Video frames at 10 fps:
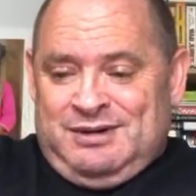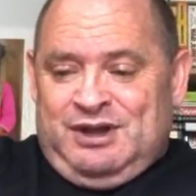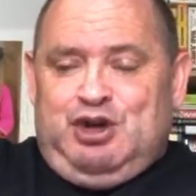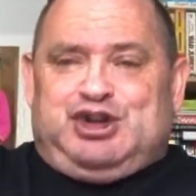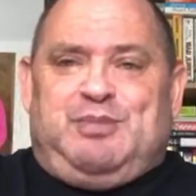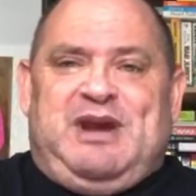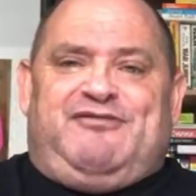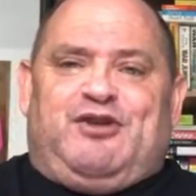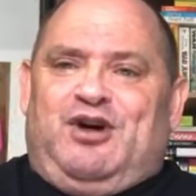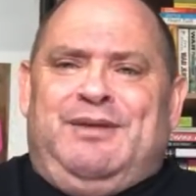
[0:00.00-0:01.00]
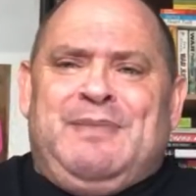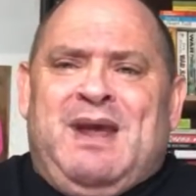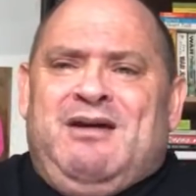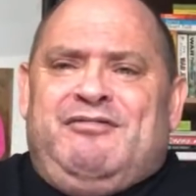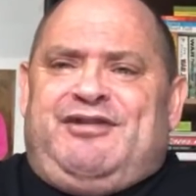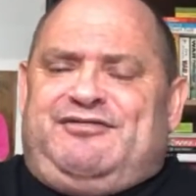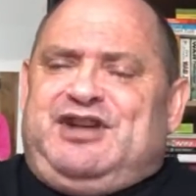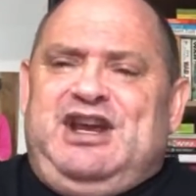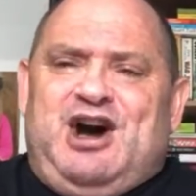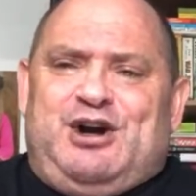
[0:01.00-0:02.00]
Used to be for
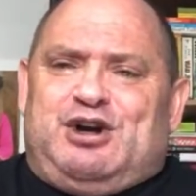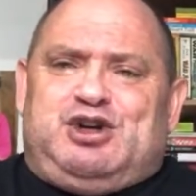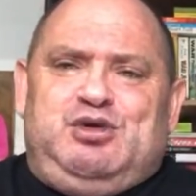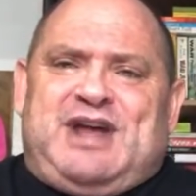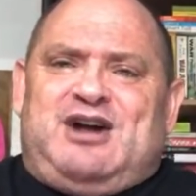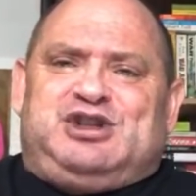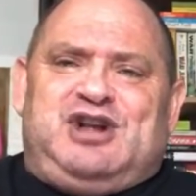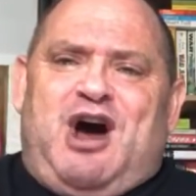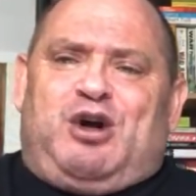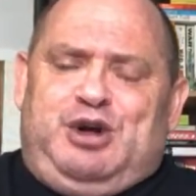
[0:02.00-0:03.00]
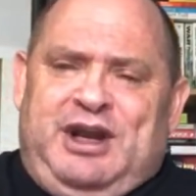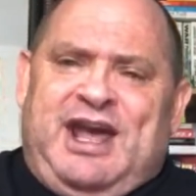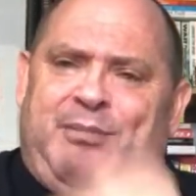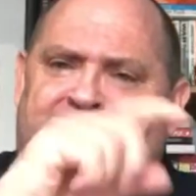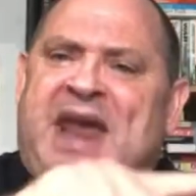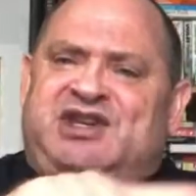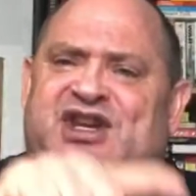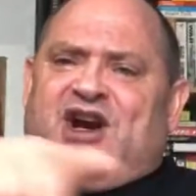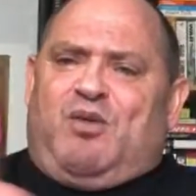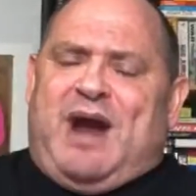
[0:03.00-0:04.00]
$1,500, $2,000, you can get a
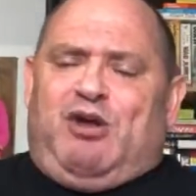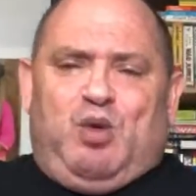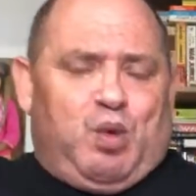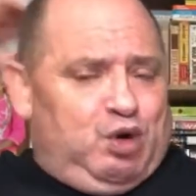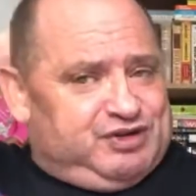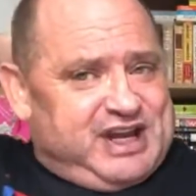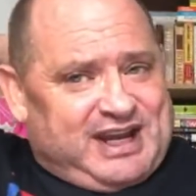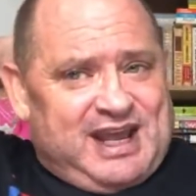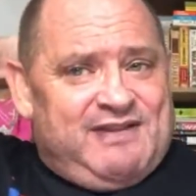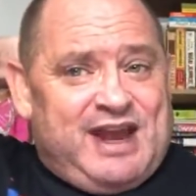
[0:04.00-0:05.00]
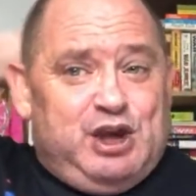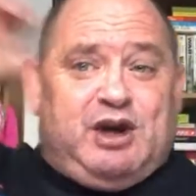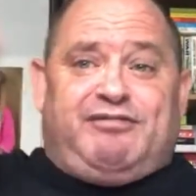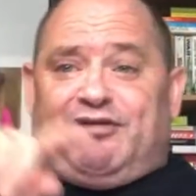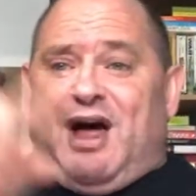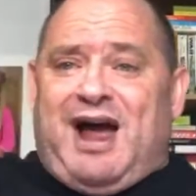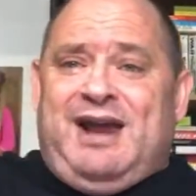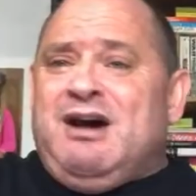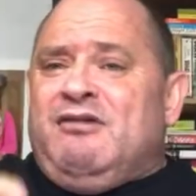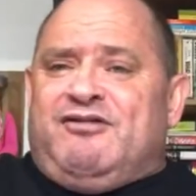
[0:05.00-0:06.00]
basic around the world ticket, and then you could
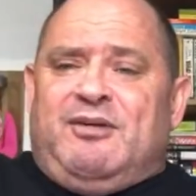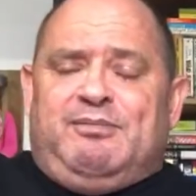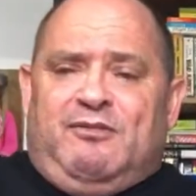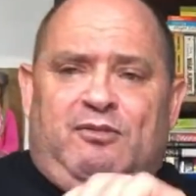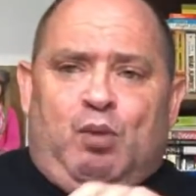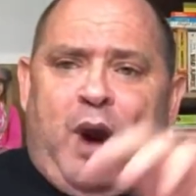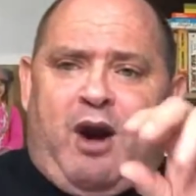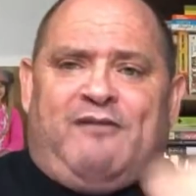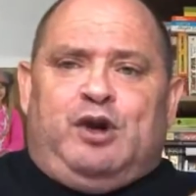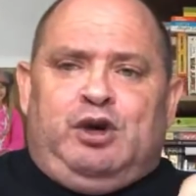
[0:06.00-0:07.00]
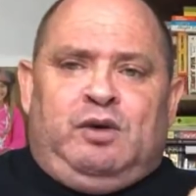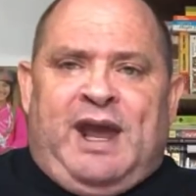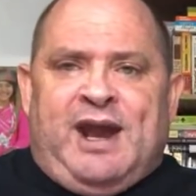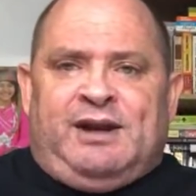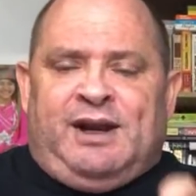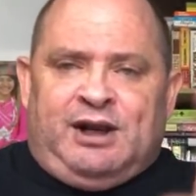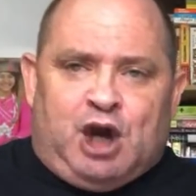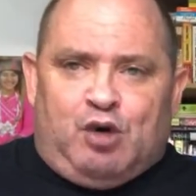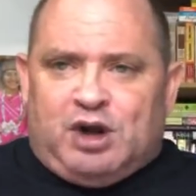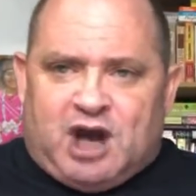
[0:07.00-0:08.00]
fly from wherever you landed and
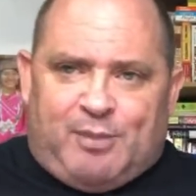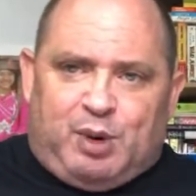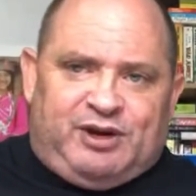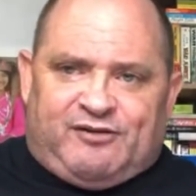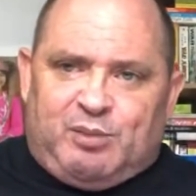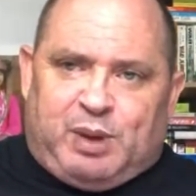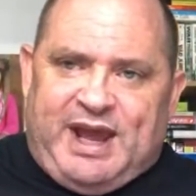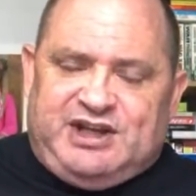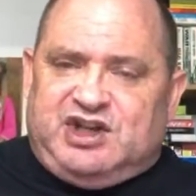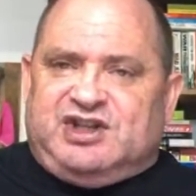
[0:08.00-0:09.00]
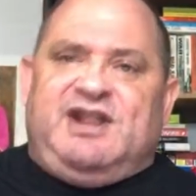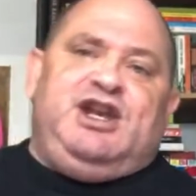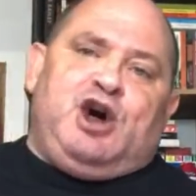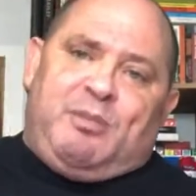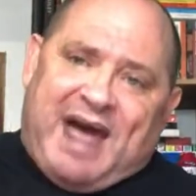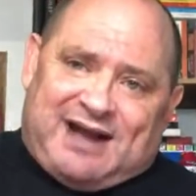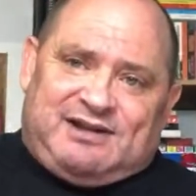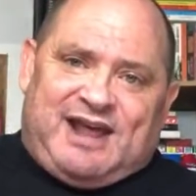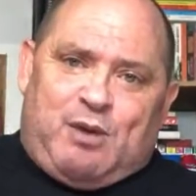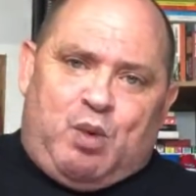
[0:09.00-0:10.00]
go to a couple of different places, and then you go back
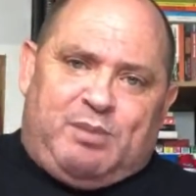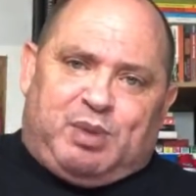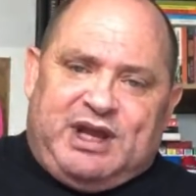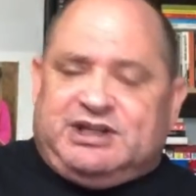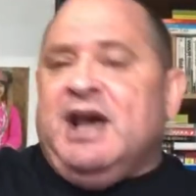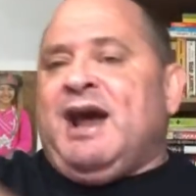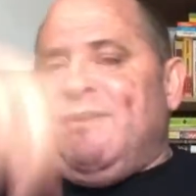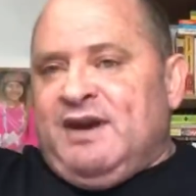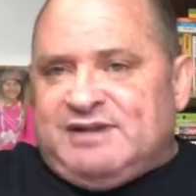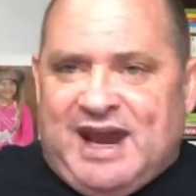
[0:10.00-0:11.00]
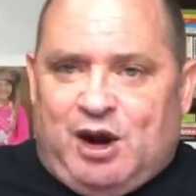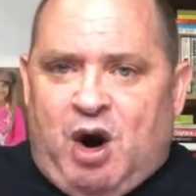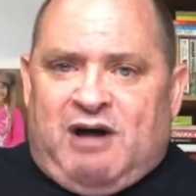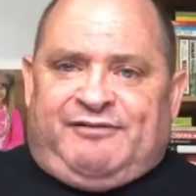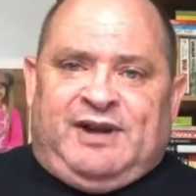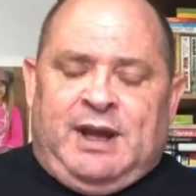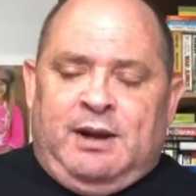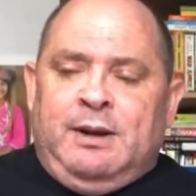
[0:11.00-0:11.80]
to that one place and then take off again.